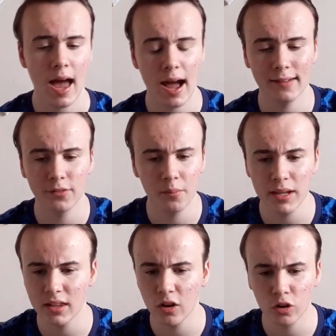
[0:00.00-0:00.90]
And for
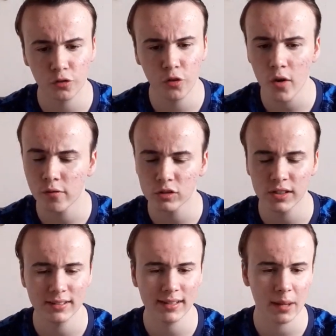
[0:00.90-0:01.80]
me, the last five or
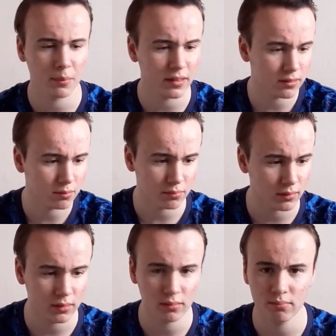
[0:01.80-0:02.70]
six games,
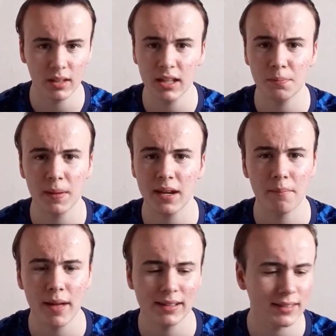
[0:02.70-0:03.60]
he's been
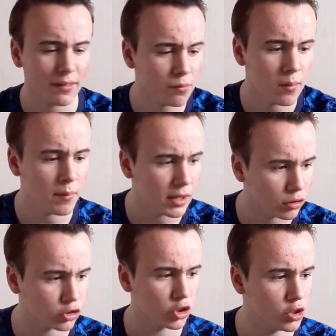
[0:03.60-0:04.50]
immense. Even when we
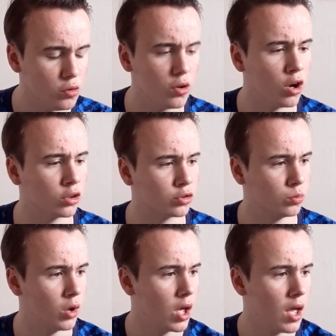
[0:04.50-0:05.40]
lost to
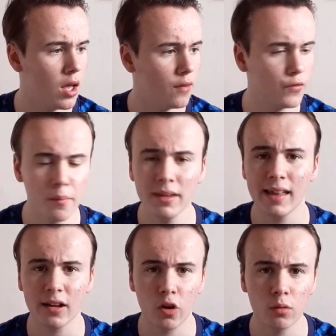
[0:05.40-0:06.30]
Newcastle, for me,
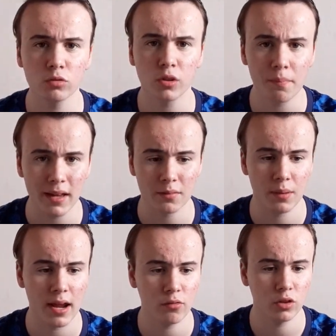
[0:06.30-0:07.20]
that guy was the best
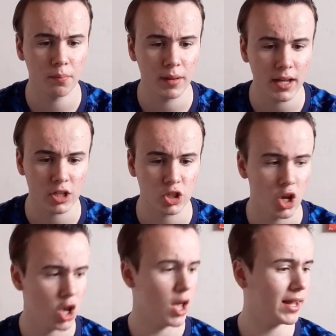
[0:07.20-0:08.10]
player on the pitch
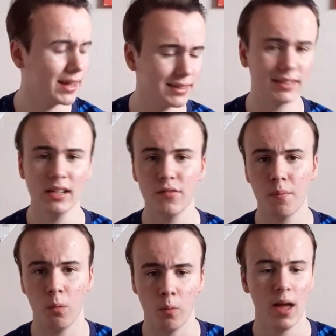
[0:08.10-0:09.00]
against
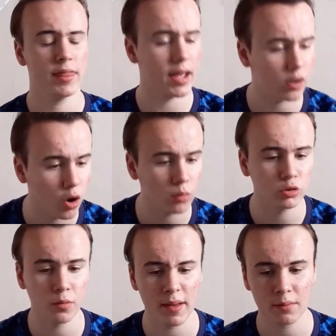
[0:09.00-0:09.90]
Liverpool. That guy was
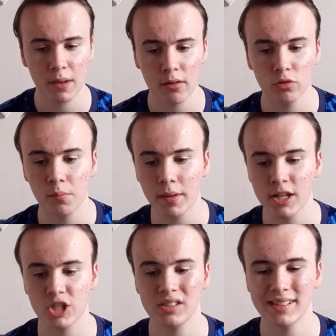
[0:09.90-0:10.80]
the best player on the
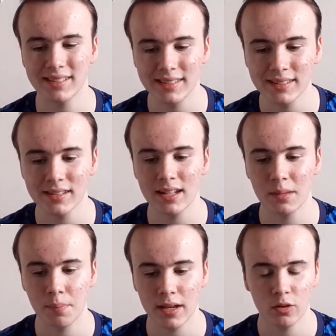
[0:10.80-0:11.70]
pitch. He's consistently
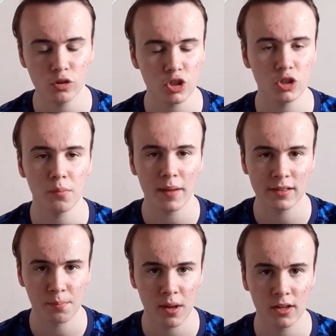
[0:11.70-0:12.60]
been not just the
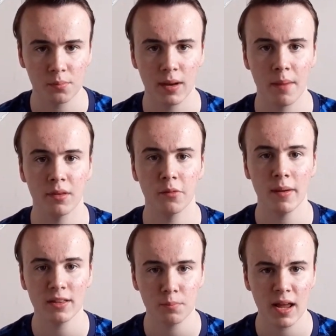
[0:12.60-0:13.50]
best Spurs player, but the
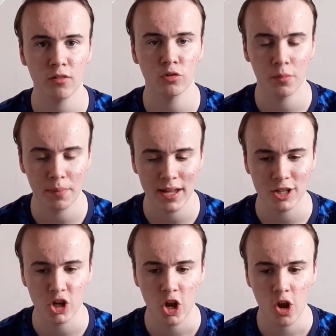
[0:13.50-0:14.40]
best player on the
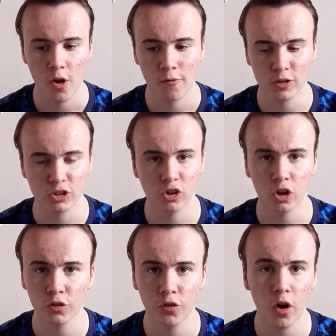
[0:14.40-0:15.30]
pitch for his
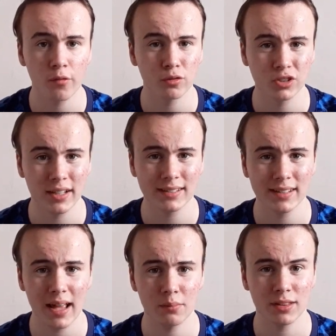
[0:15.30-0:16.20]
last five or six
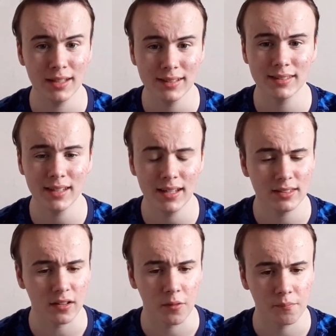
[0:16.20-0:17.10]
games. And this
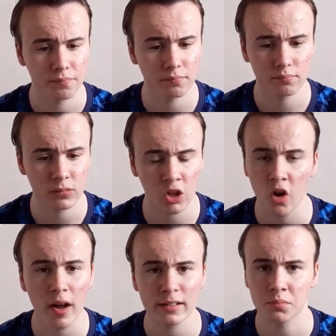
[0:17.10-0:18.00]
season, the
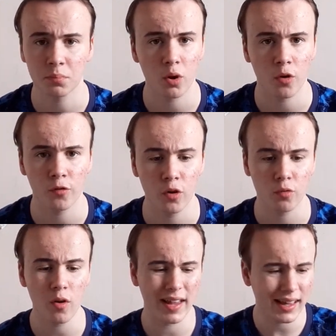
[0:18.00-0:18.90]
guy hasn't put a foot
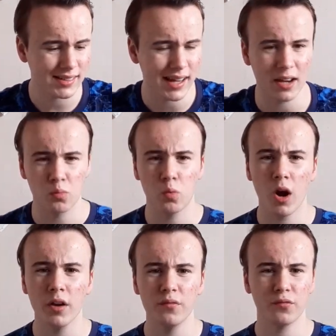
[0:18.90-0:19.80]
wrong. He hasn't had
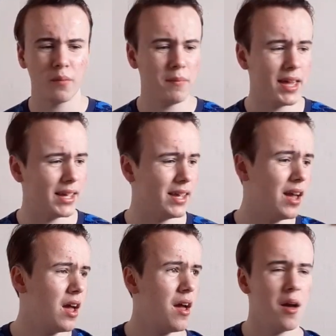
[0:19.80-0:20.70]
one, for me,
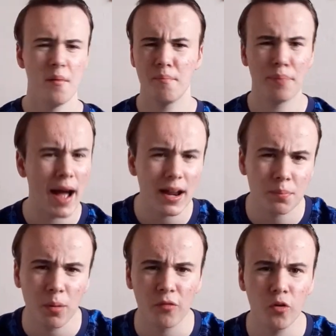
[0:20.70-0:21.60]

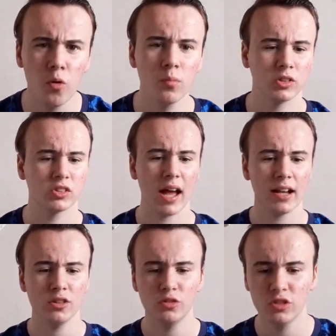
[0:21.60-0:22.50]
bad performance.
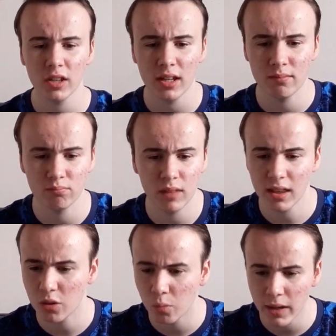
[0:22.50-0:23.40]
And you see
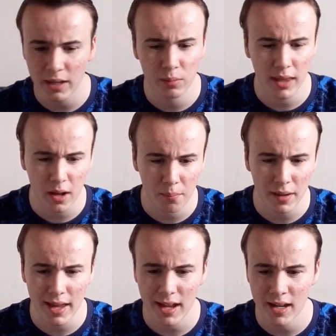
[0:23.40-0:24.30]
in the week without
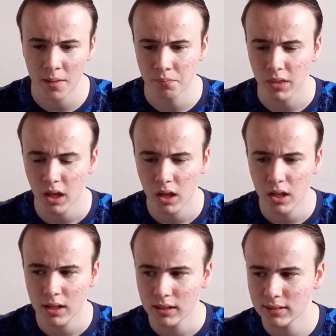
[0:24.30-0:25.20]
playing him,
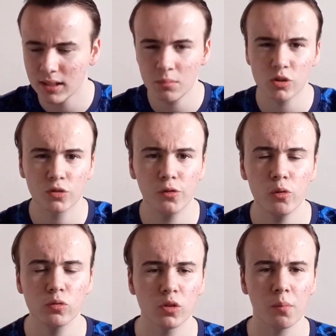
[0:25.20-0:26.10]
team just
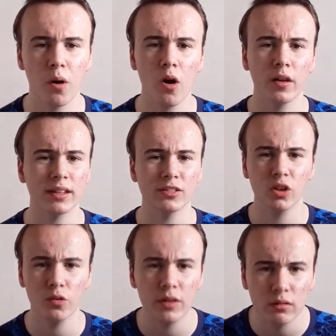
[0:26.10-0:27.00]
falls apart. There's
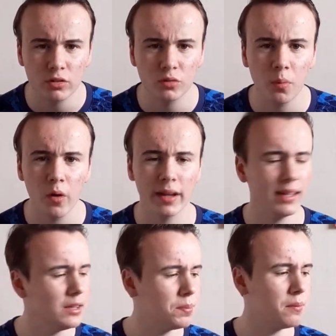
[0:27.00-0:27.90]
no real spine.
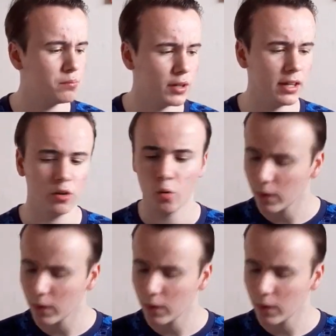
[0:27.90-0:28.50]
He's been brilliant.